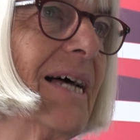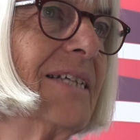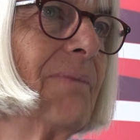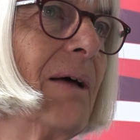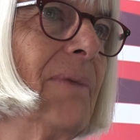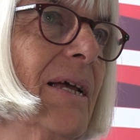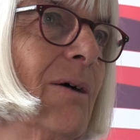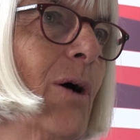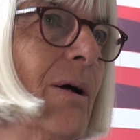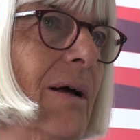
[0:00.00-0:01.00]
as a
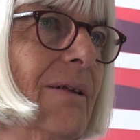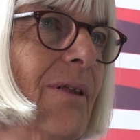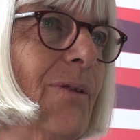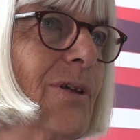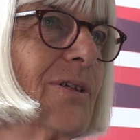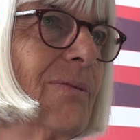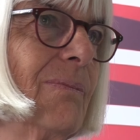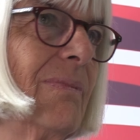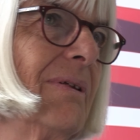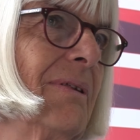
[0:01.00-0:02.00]
mere there's a
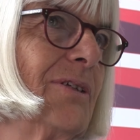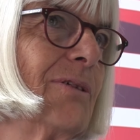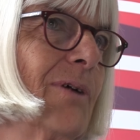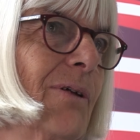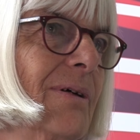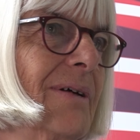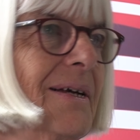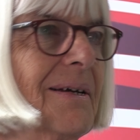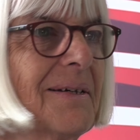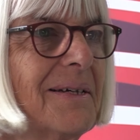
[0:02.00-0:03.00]
there's a rather
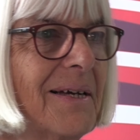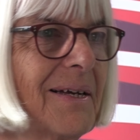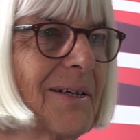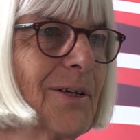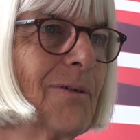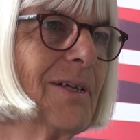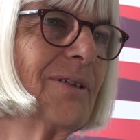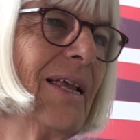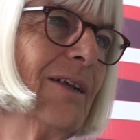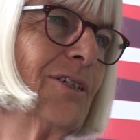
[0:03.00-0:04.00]

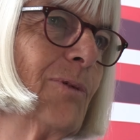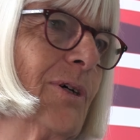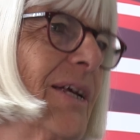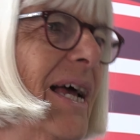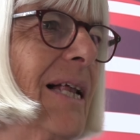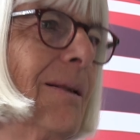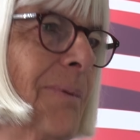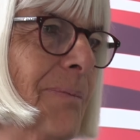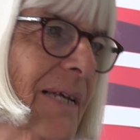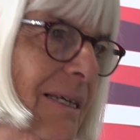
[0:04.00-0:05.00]
curious English word, help
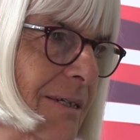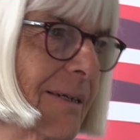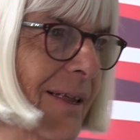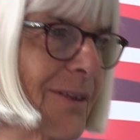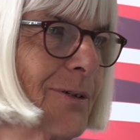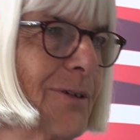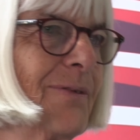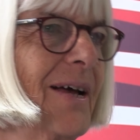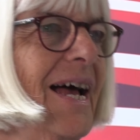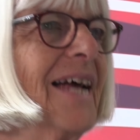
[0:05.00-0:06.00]
meet, a sort of
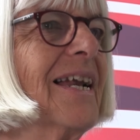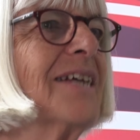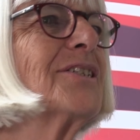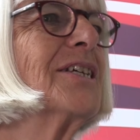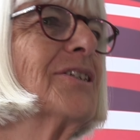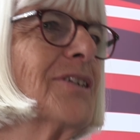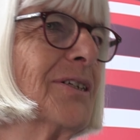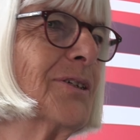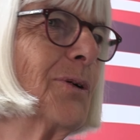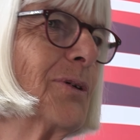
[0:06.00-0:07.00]
an
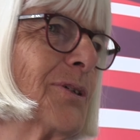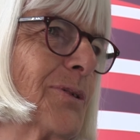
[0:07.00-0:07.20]
assistant or a